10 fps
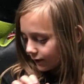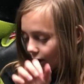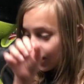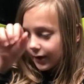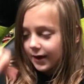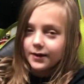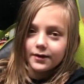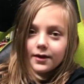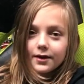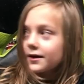Oh, and
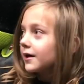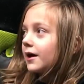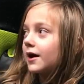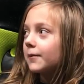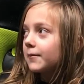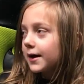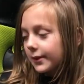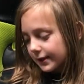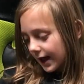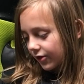um, in
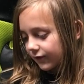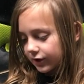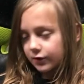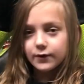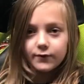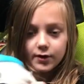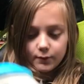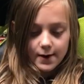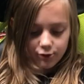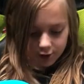the last video, if you didn't
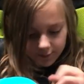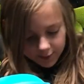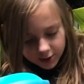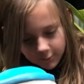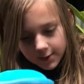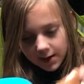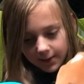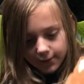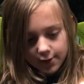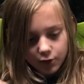watch it already, we
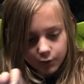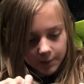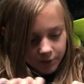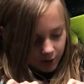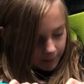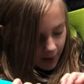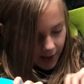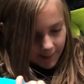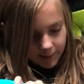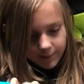got these three, which I'm not
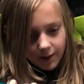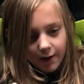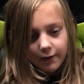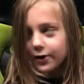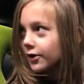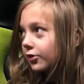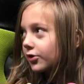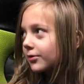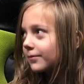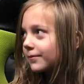happy about because